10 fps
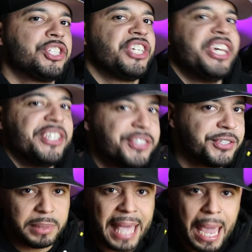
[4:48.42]
just
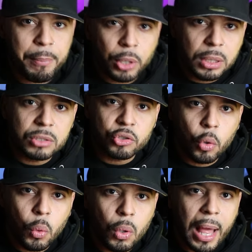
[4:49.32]
is. But the amber looks
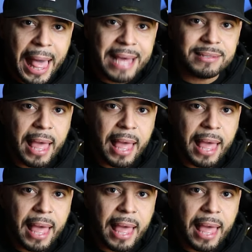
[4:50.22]
cool as